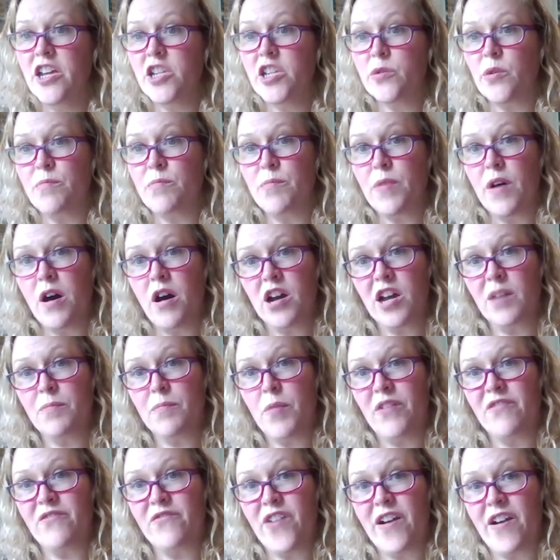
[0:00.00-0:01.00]
to embark
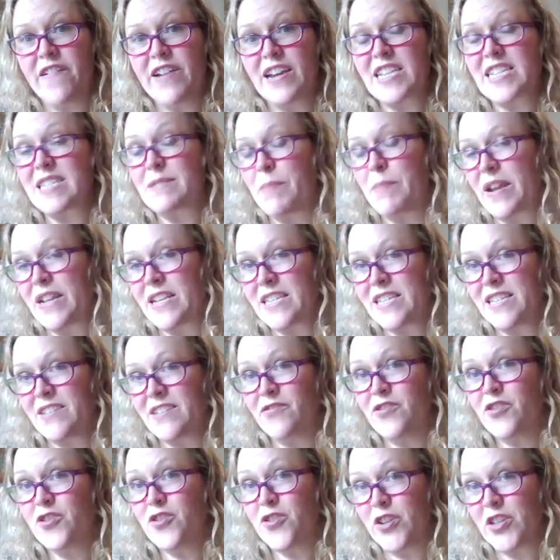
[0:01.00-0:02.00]
upon very
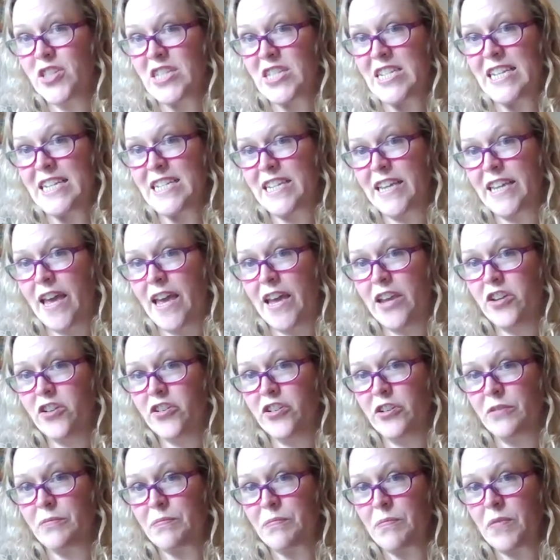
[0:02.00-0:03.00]
expensive trust
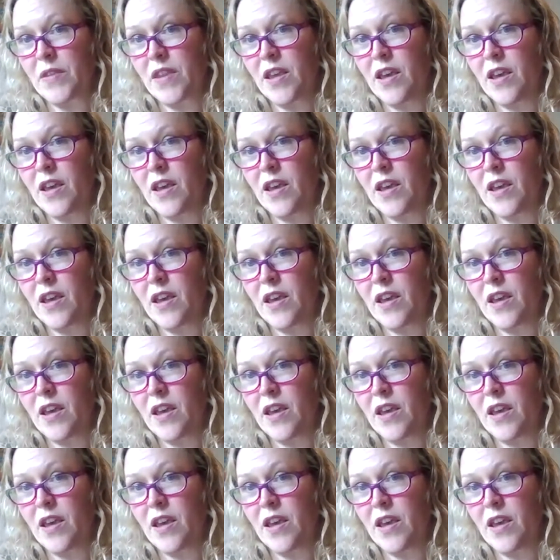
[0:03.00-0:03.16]
litigation.